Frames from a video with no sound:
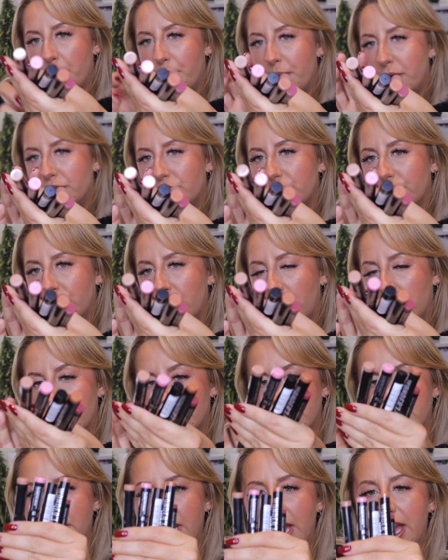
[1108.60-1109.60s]
a bunch of
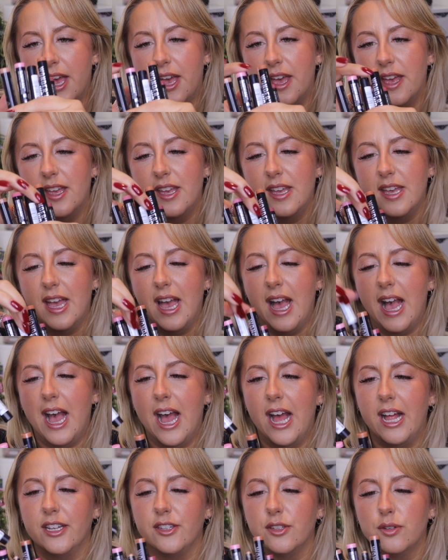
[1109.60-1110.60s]
colours there,
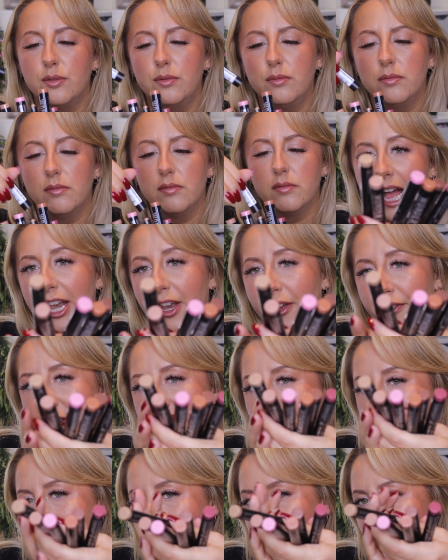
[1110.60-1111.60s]
and I
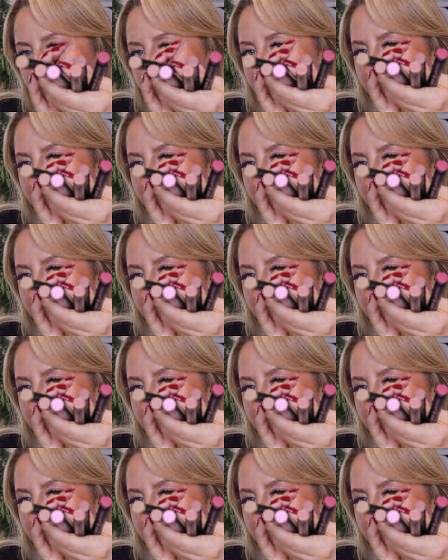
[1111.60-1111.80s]
think they just